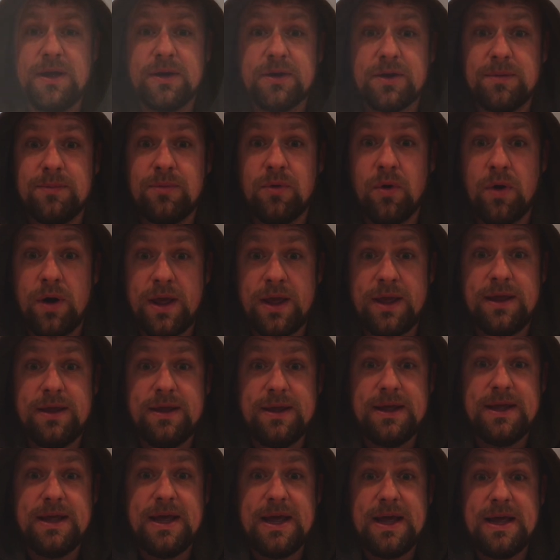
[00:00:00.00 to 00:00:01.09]
Good morning.
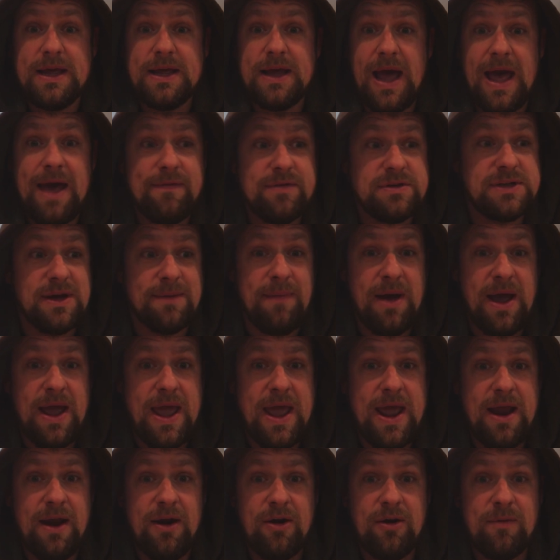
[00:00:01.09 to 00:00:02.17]
I haven't done my
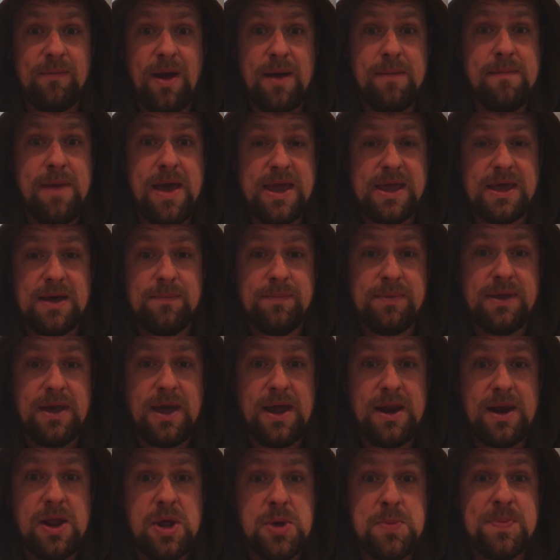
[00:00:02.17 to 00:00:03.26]
hair or my makeup
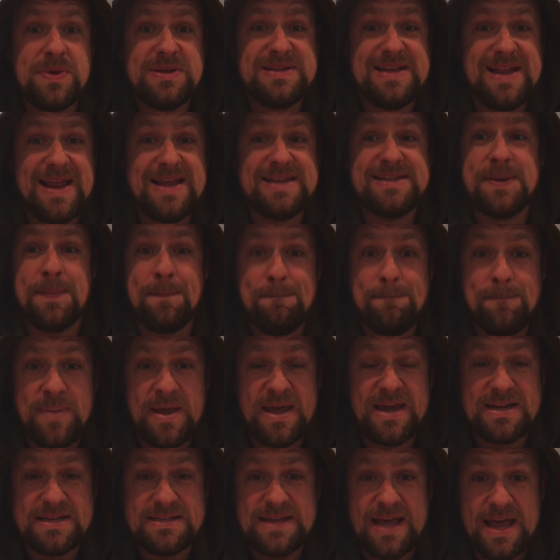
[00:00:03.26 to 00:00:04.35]
yet, but today's a
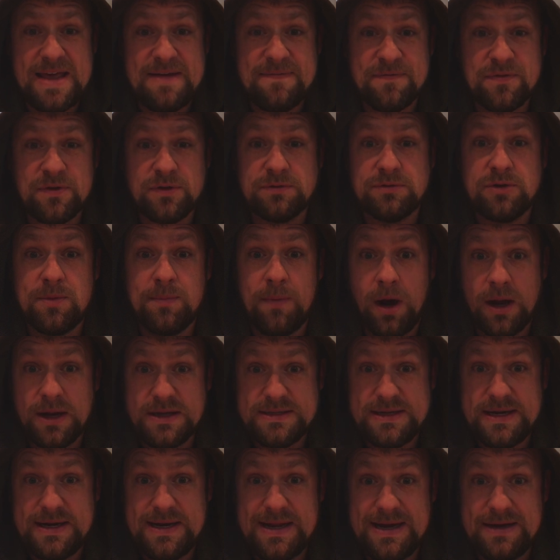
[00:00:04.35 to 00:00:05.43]
big day for the
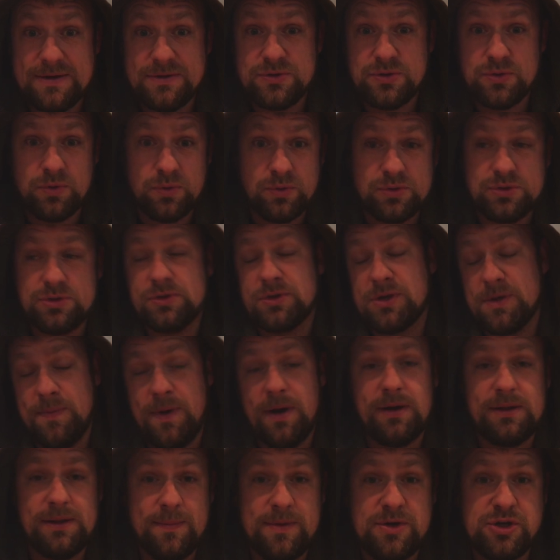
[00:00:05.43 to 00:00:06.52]
LaMontagne household. So come here,
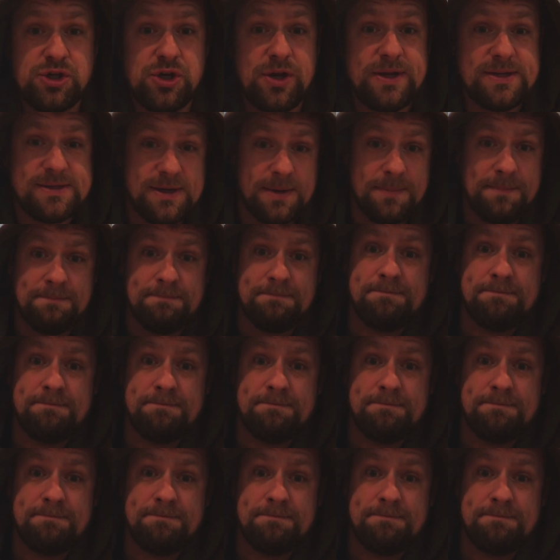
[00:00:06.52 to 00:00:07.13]
let me show you something.